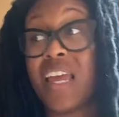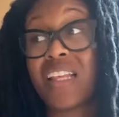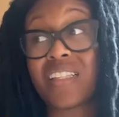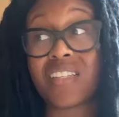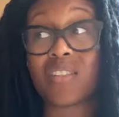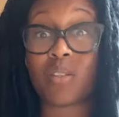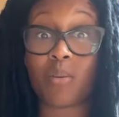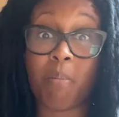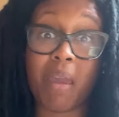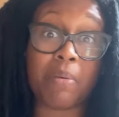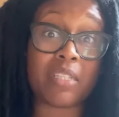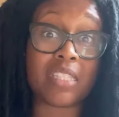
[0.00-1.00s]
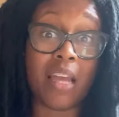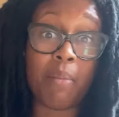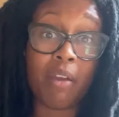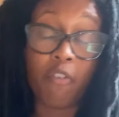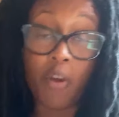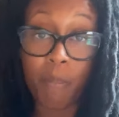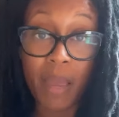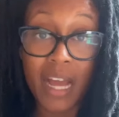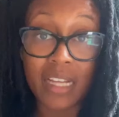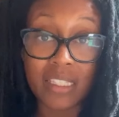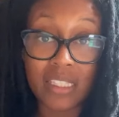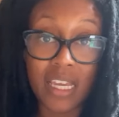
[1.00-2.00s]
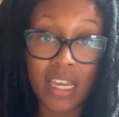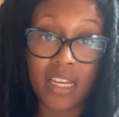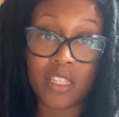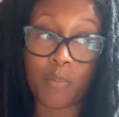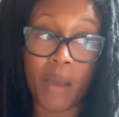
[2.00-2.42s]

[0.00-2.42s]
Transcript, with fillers: This is maybe stemming from past things,